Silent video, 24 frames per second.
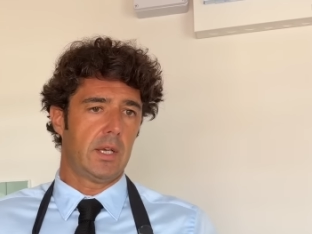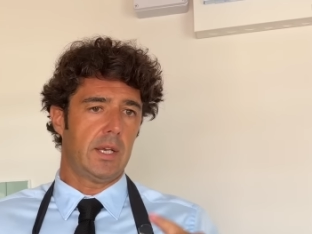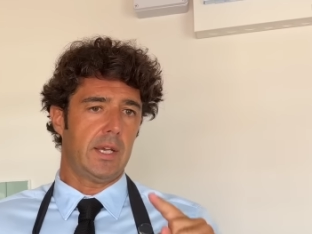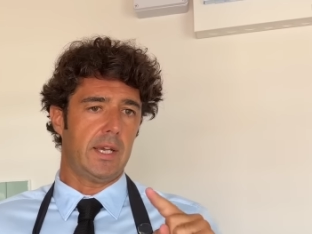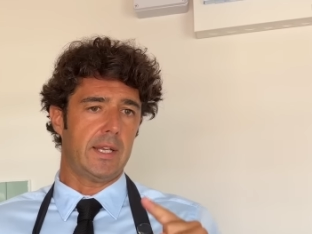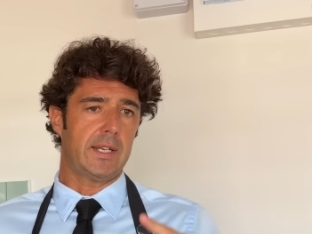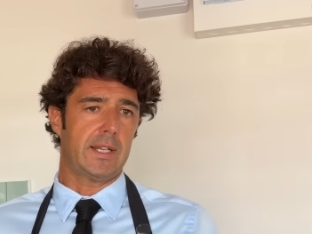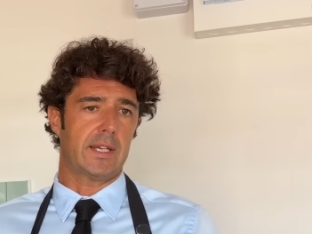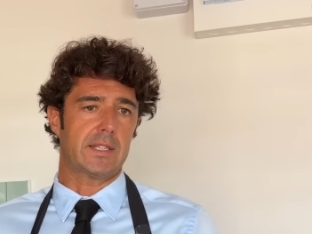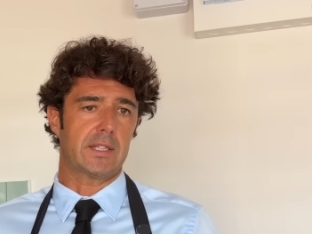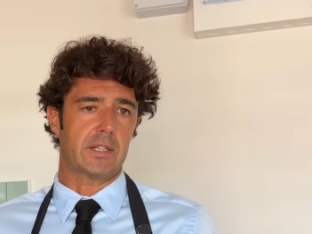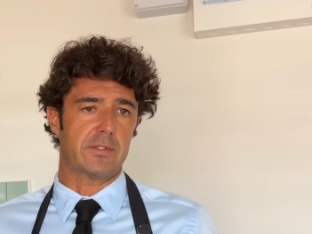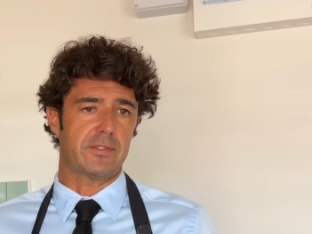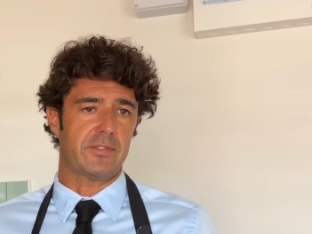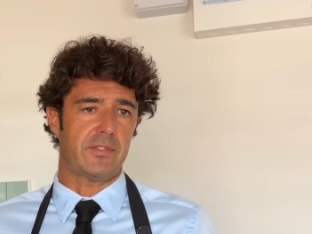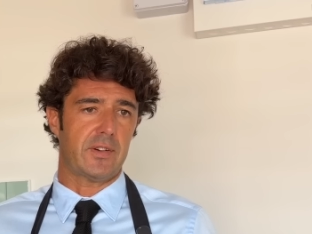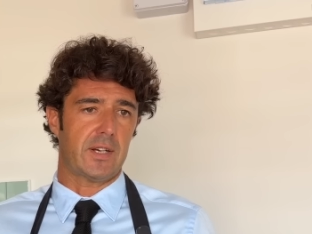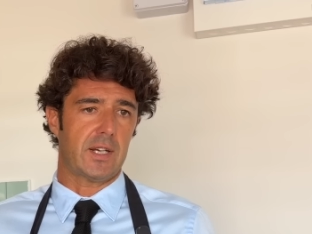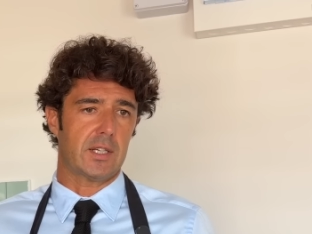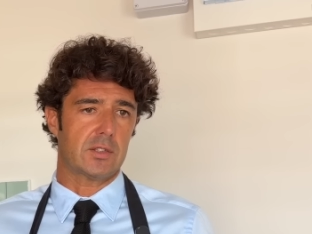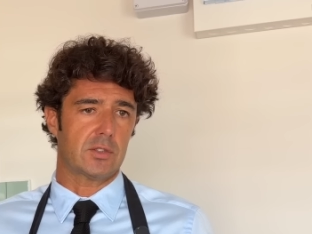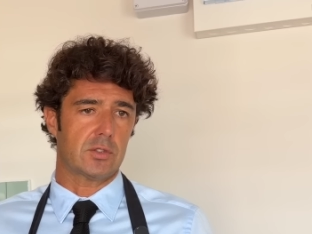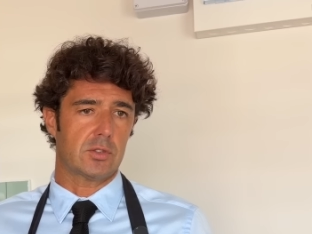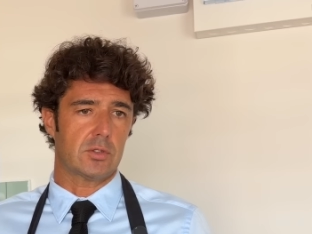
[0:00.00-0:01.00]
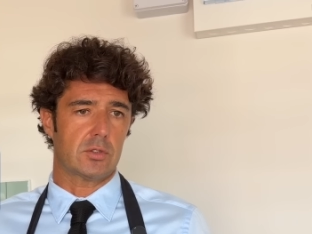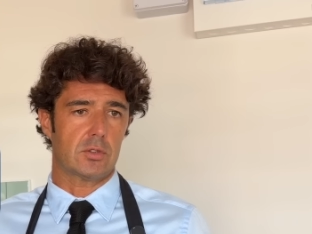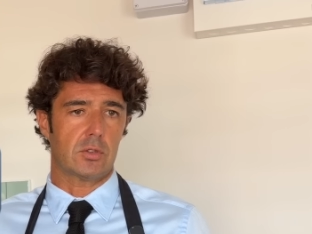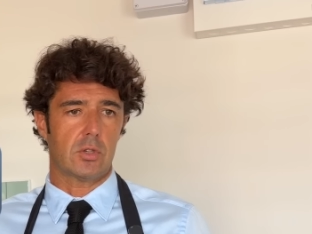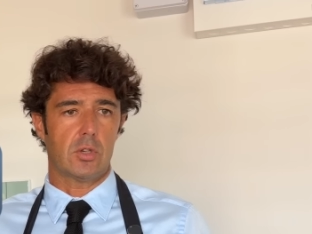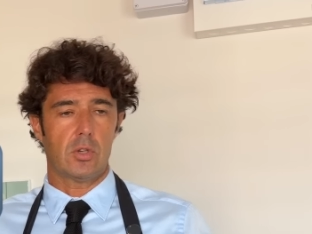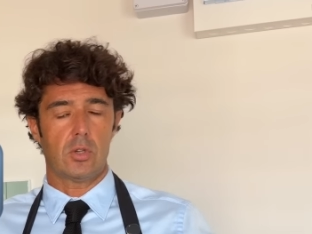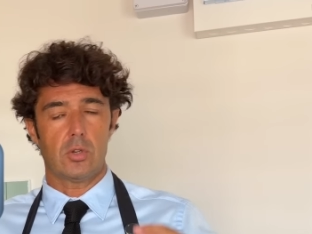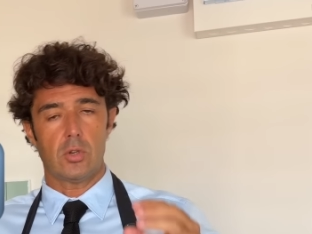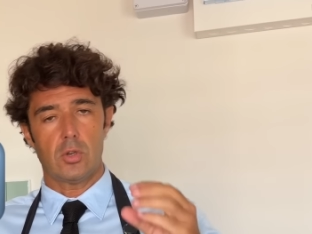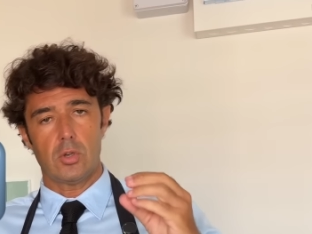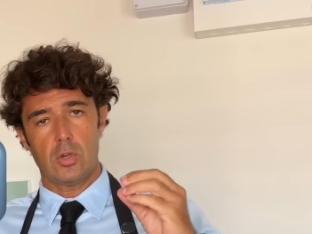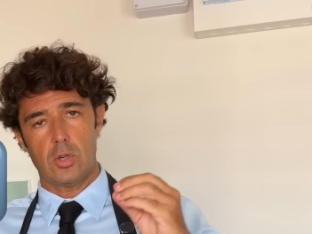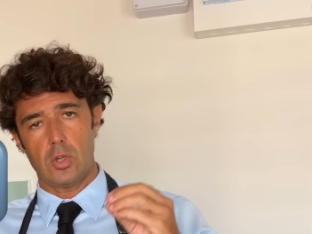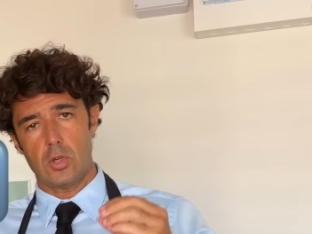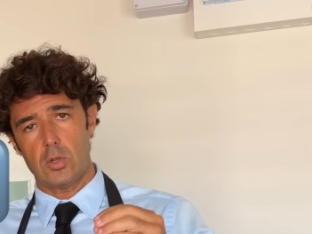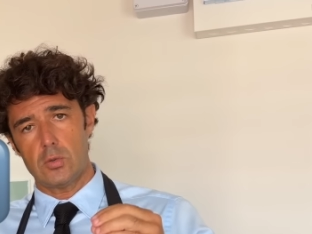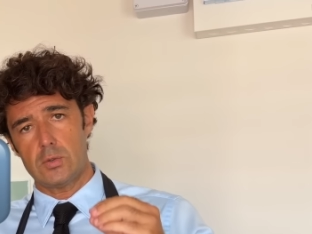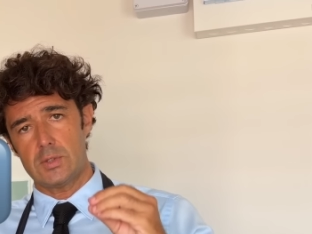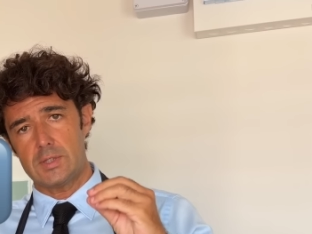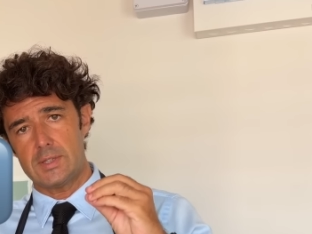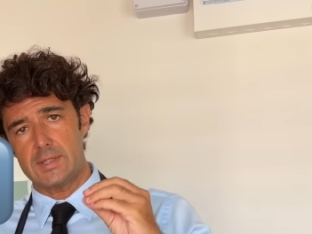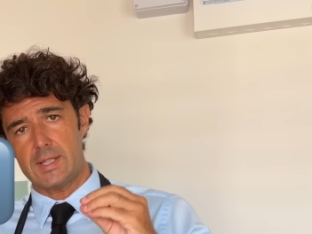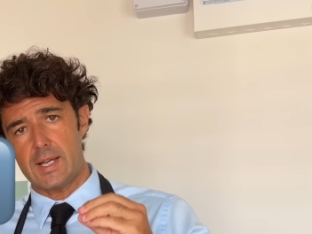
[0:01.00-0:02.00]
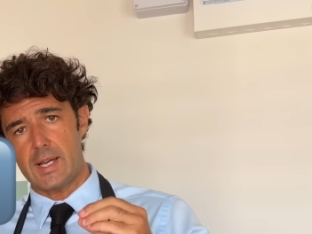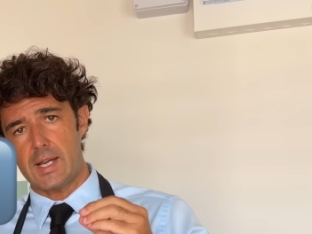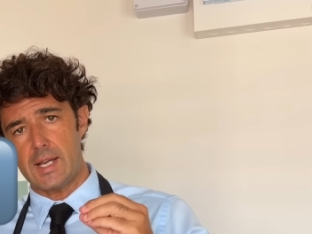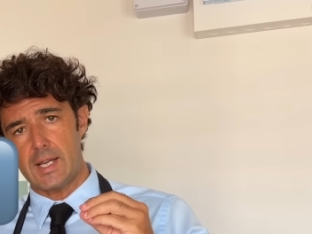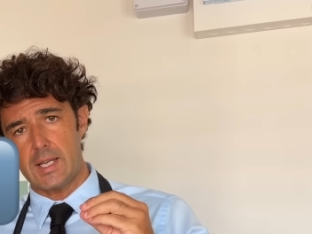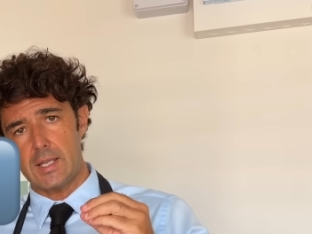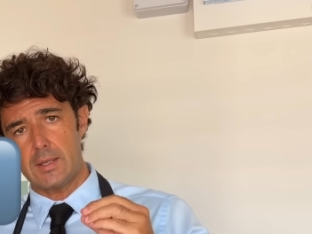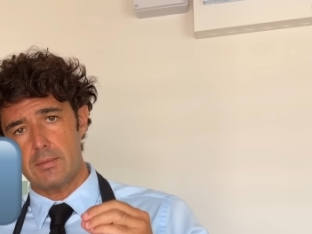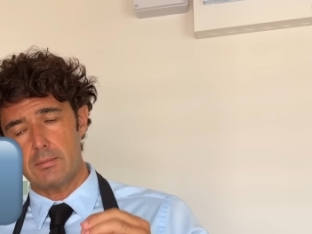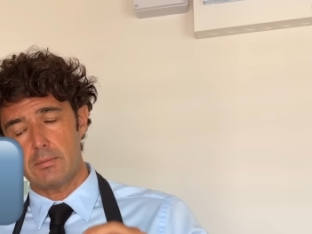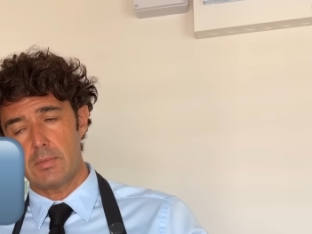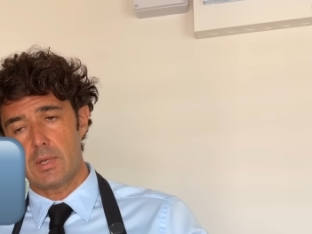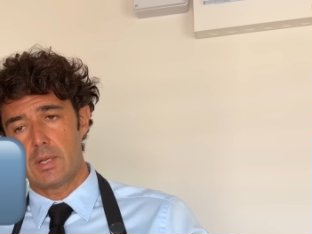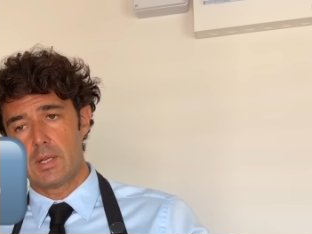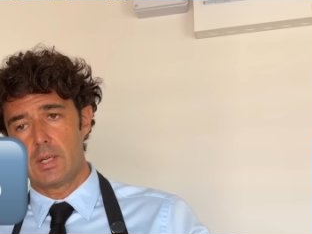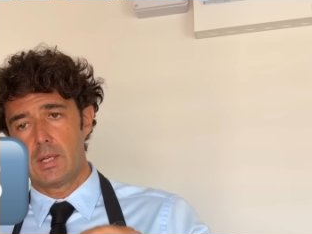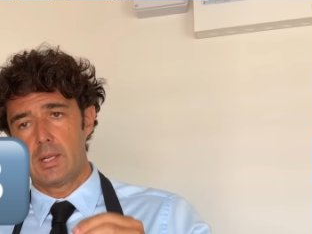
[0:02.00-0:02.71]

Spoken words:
Another factor, long time